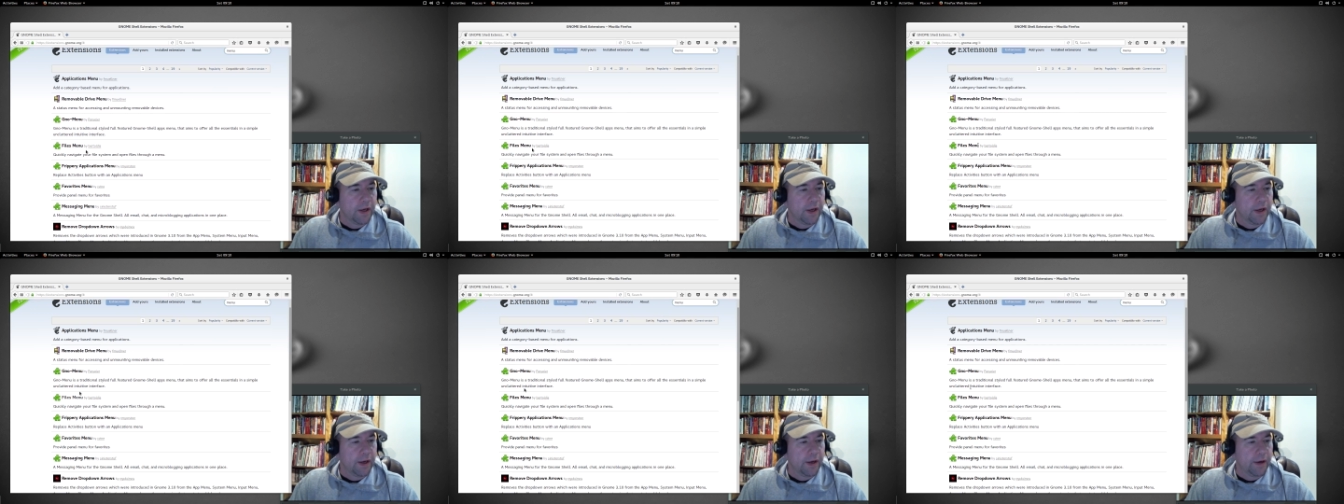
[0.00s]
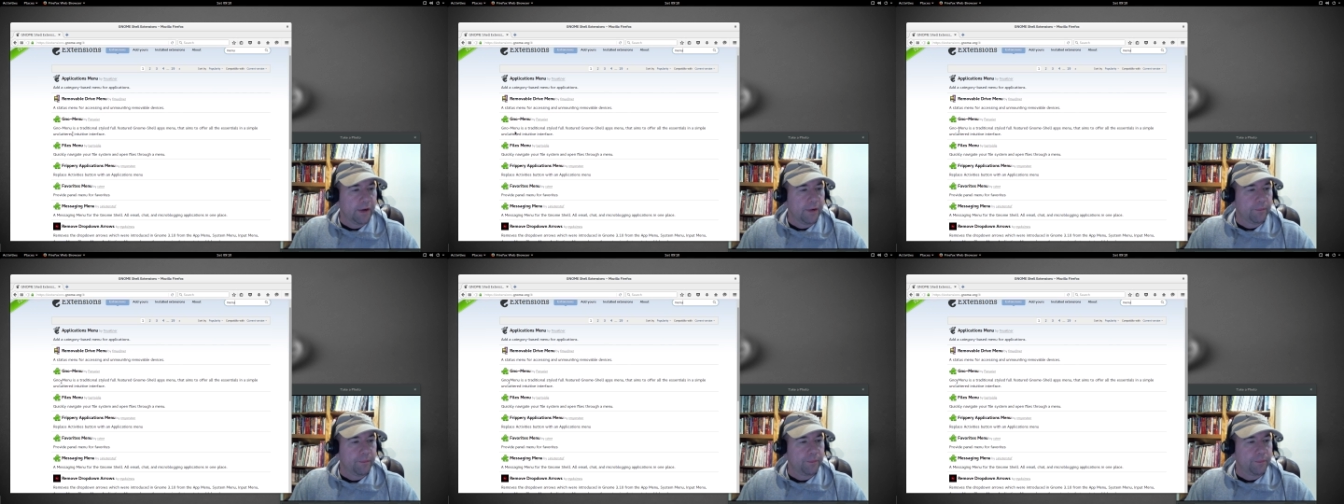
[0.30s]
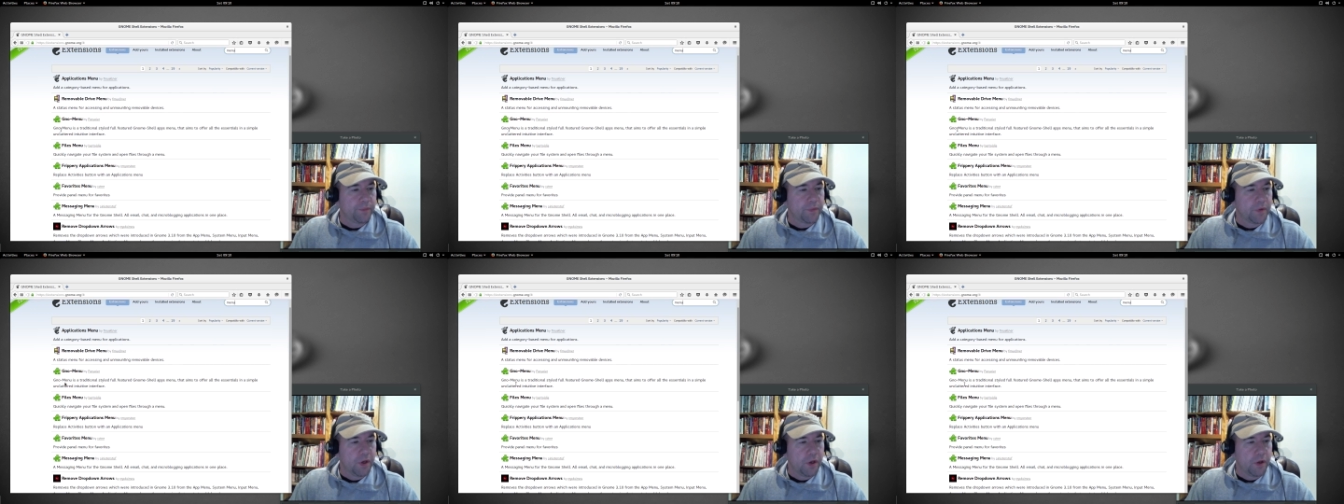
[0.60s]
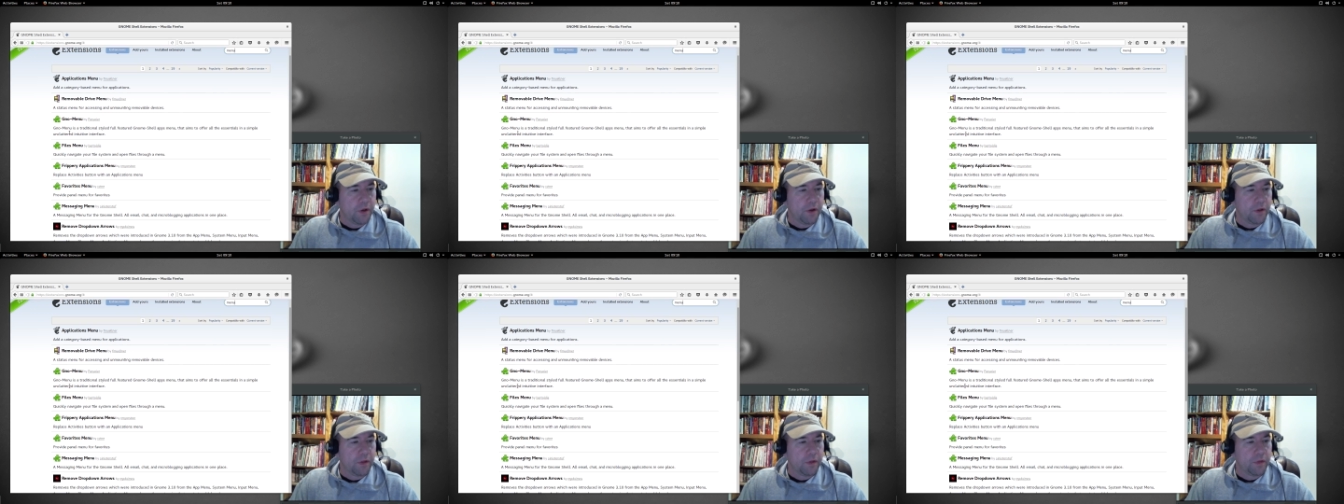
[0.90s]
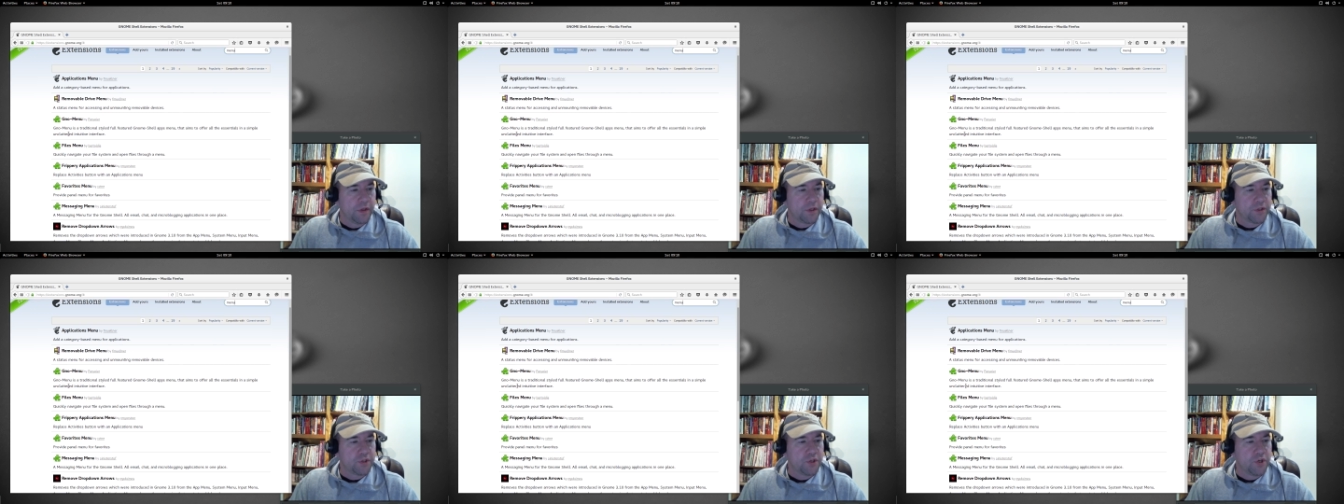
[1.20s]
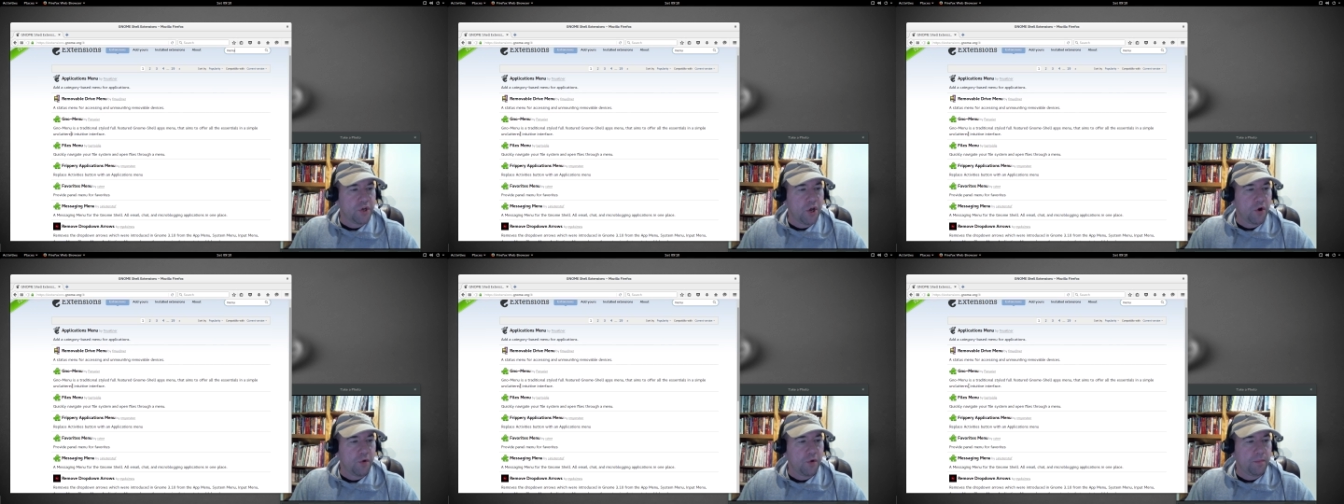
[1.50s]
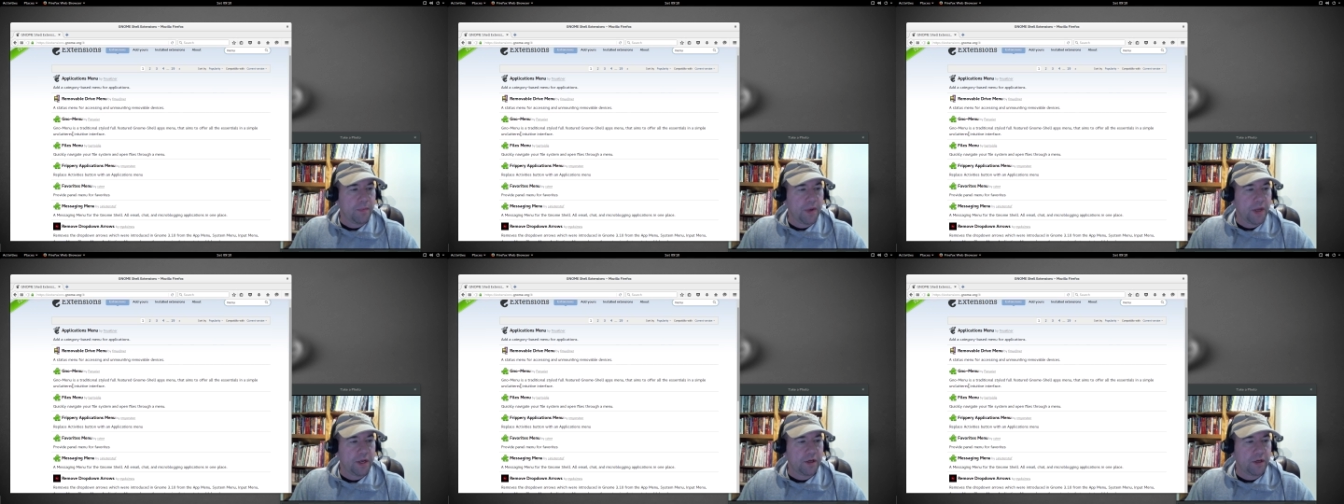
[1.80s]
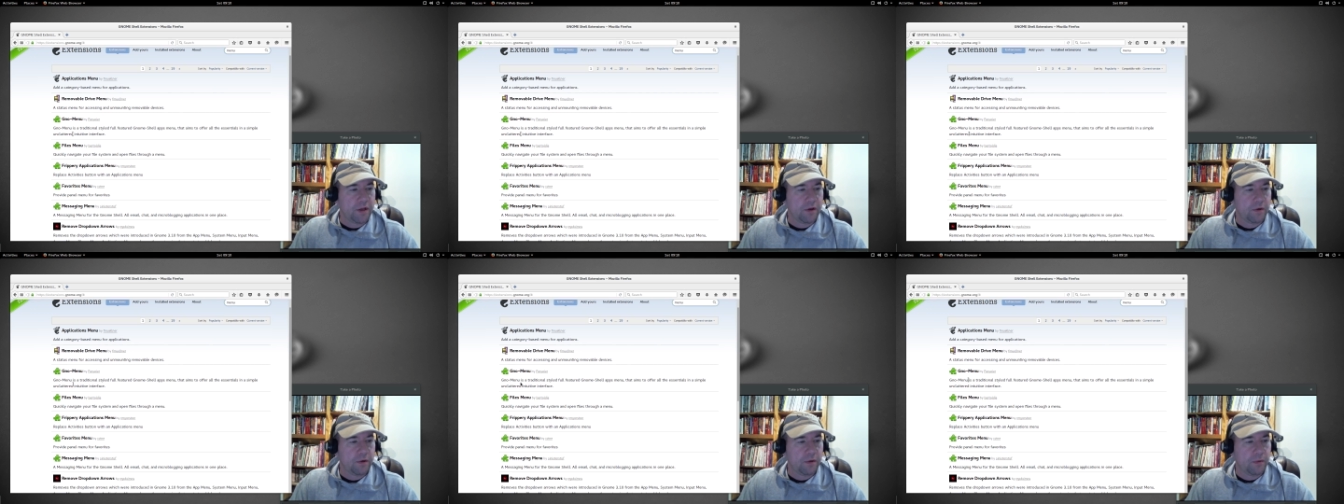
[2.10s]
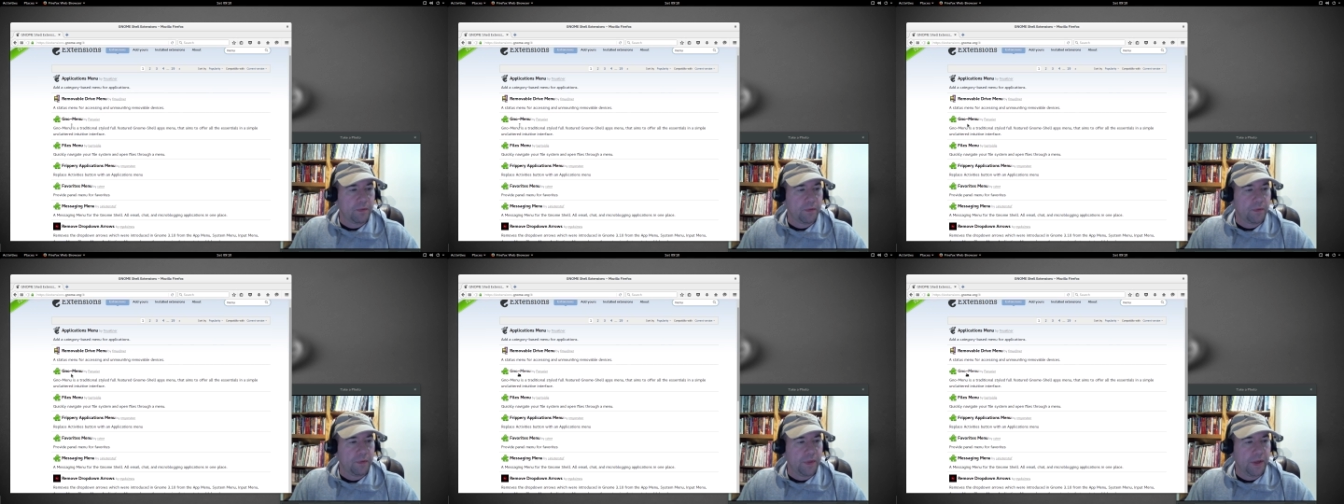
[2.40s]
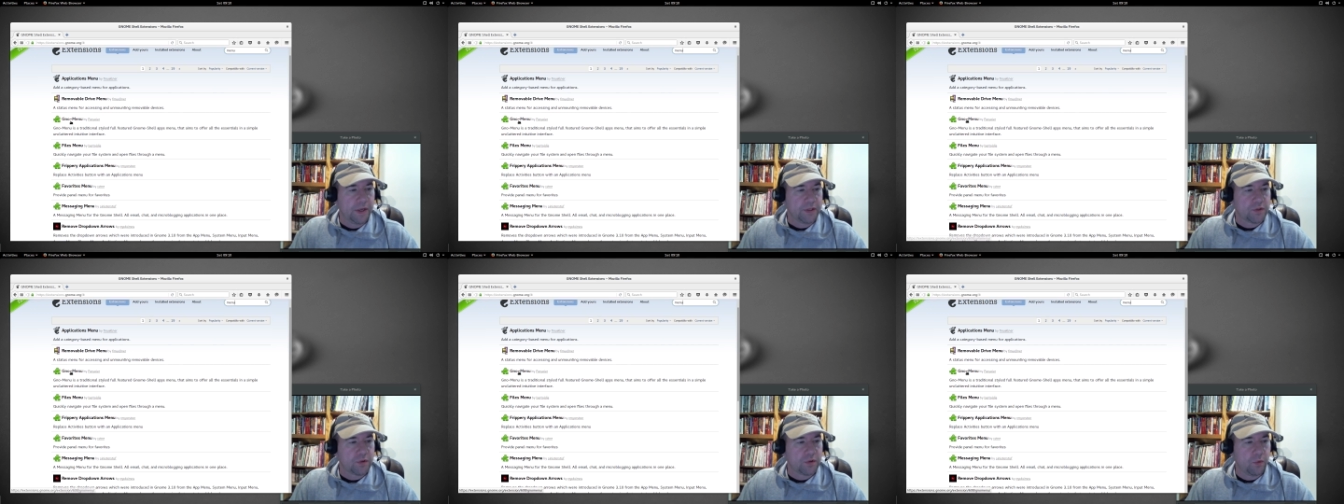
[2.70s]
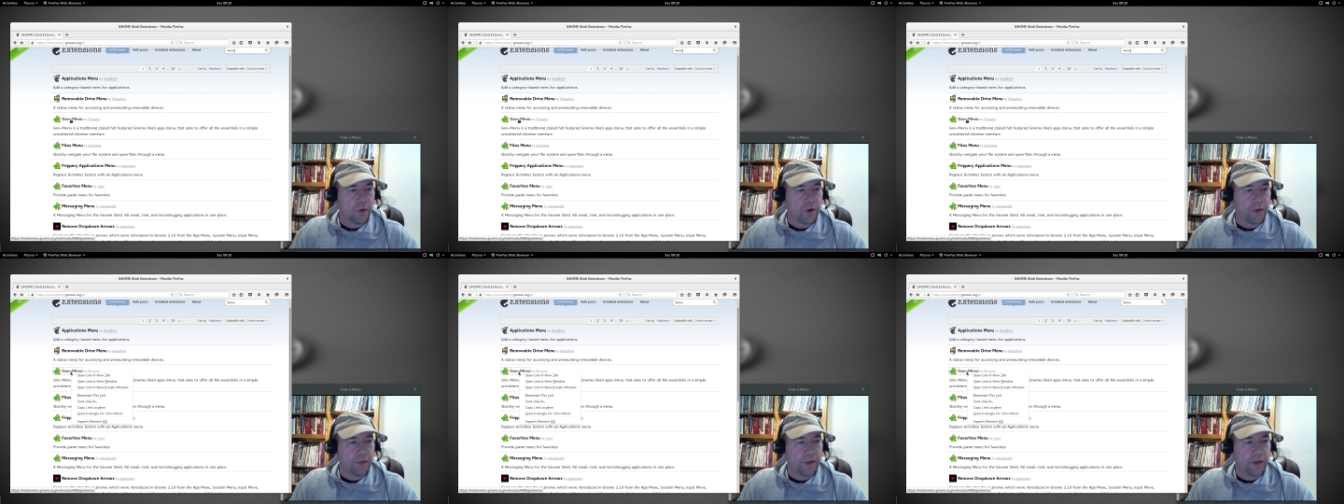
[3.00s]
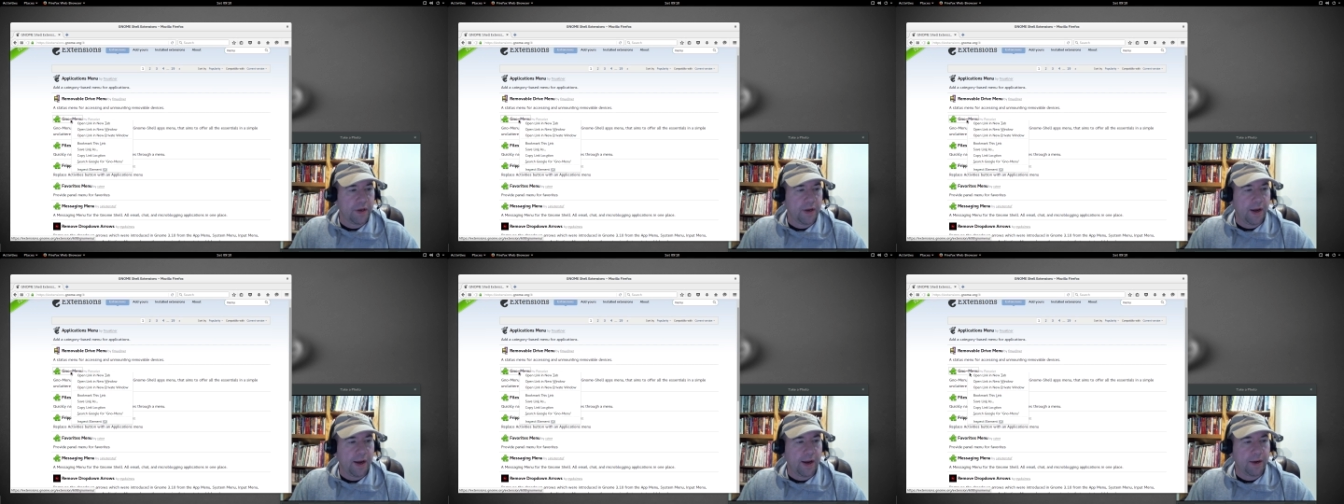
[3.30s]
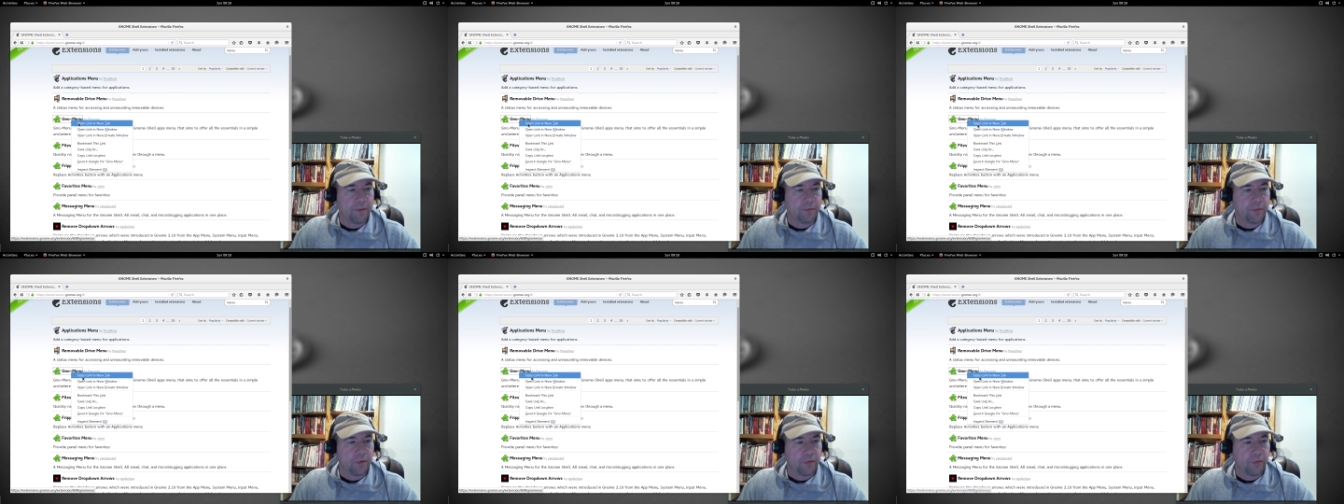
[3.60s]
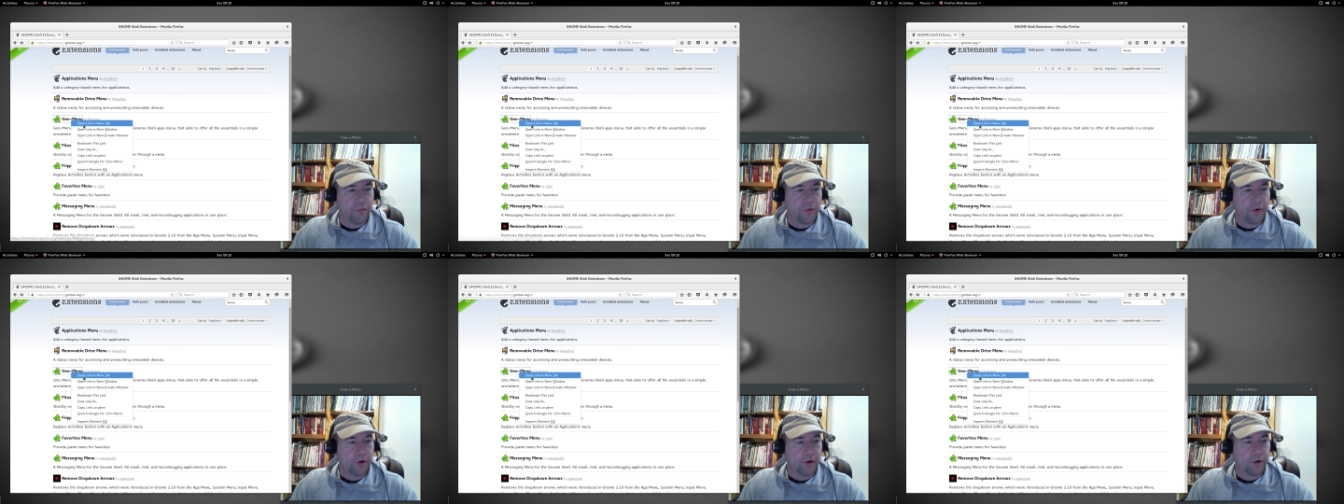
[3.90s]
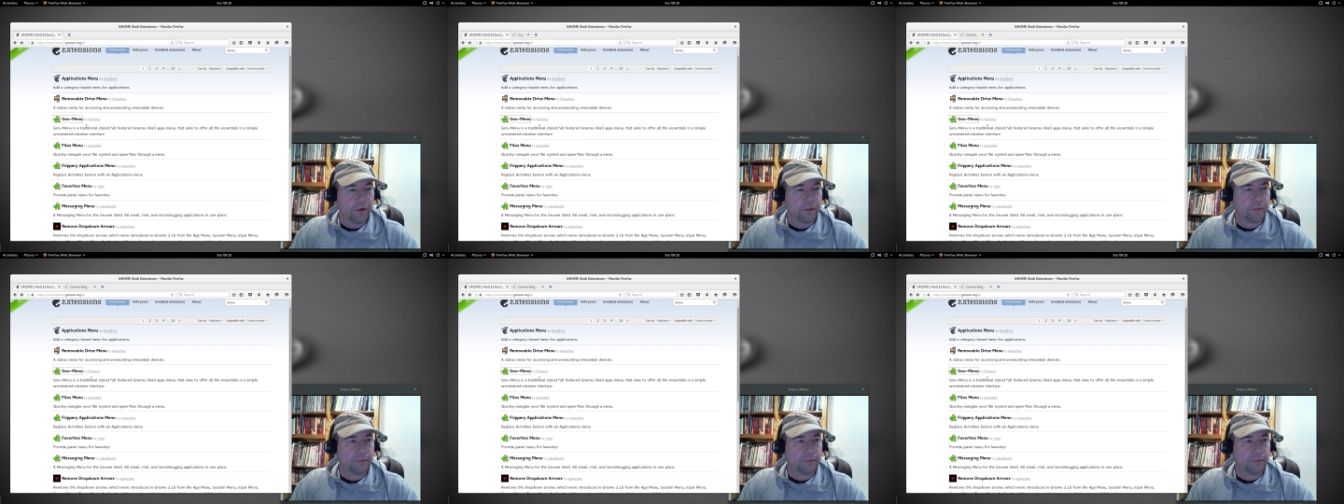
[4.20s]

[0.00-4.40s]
Um, this no menu, that's the one that I prefer.